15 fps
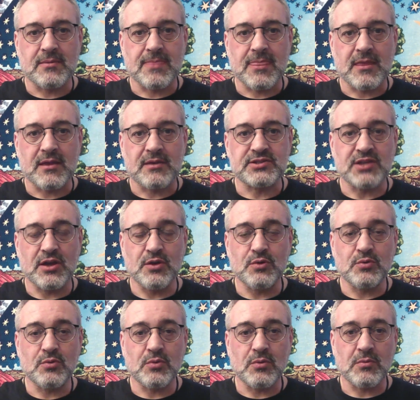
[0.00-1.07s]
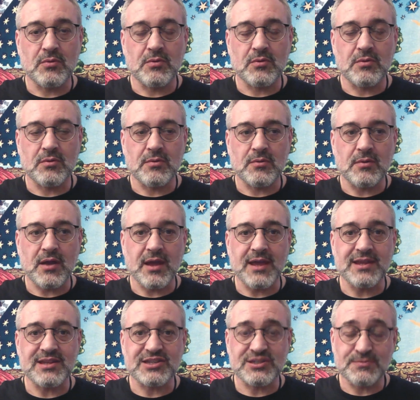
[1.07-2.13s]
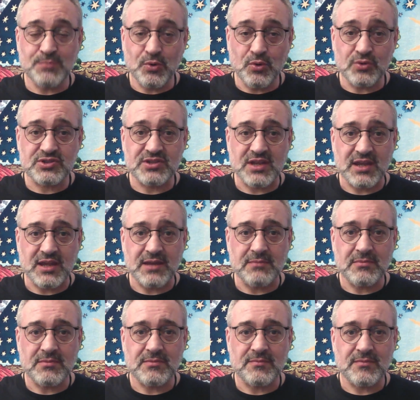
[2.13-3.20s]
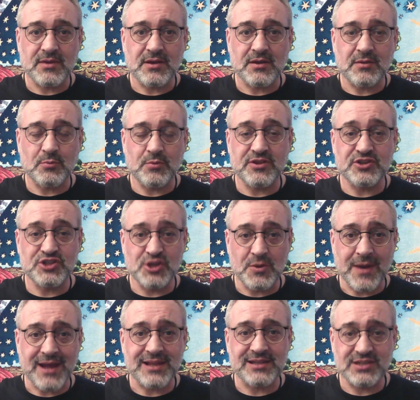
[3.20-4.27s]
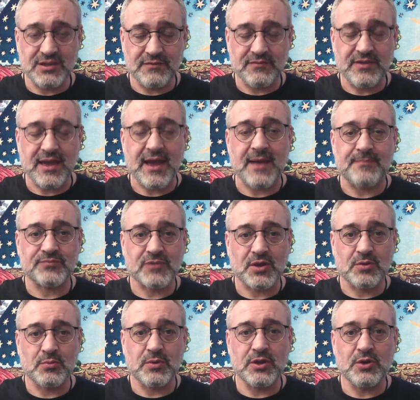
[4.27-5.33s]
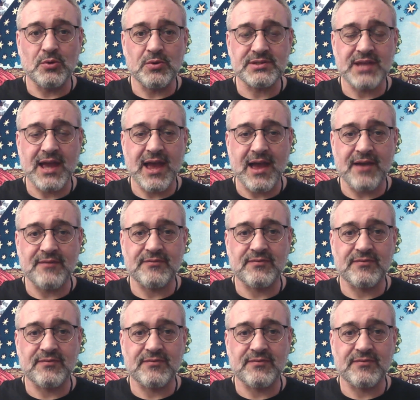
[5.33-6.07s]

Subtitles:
So in a sports team, with the duality of that, we always have